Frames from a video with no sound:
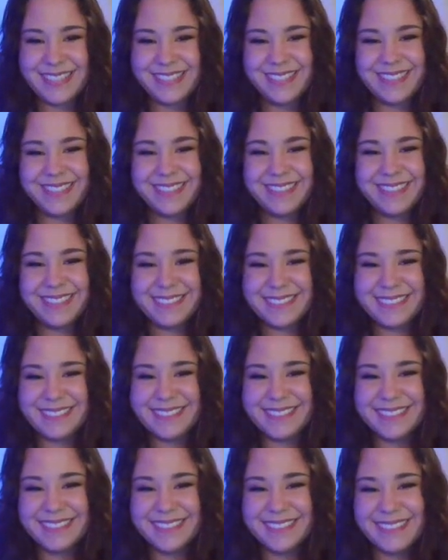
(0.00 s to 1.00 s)

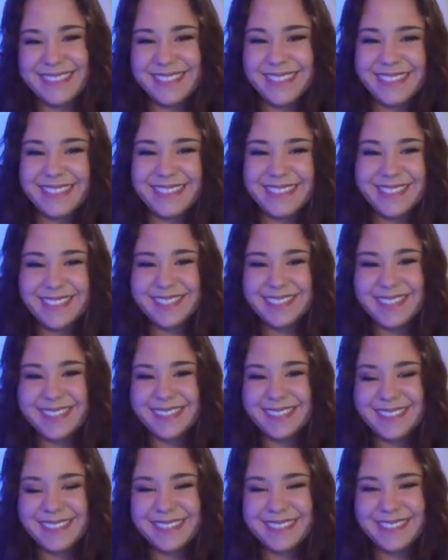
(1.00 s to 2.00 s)

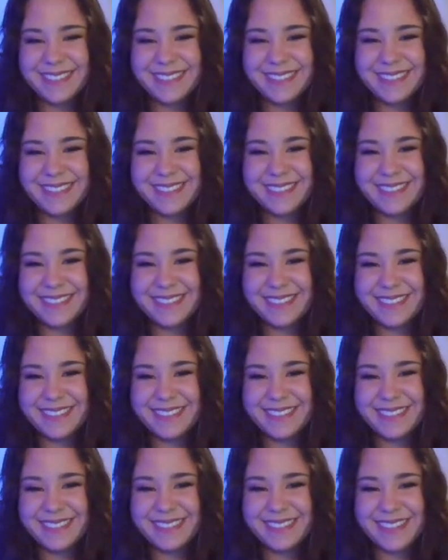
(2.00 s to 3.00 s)

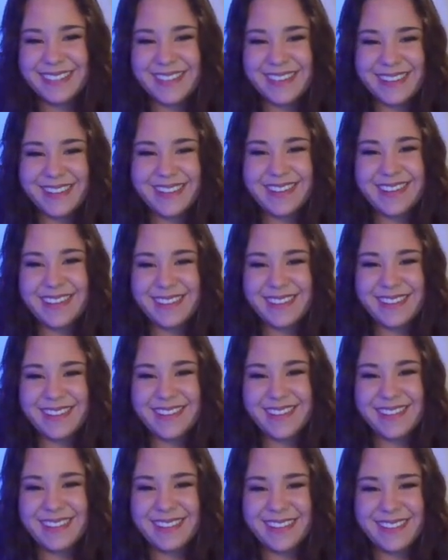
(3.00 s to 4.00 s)

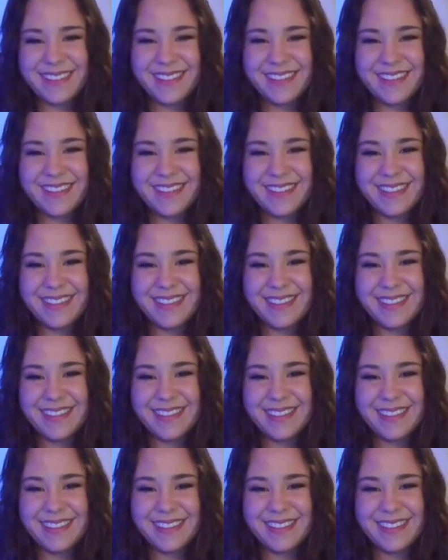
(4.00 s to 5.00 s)

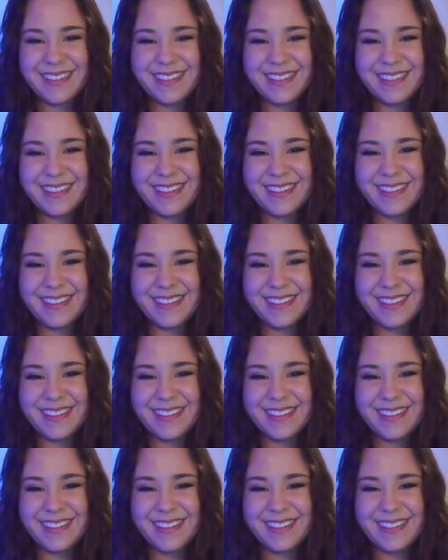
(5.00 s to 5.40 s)
[no speech]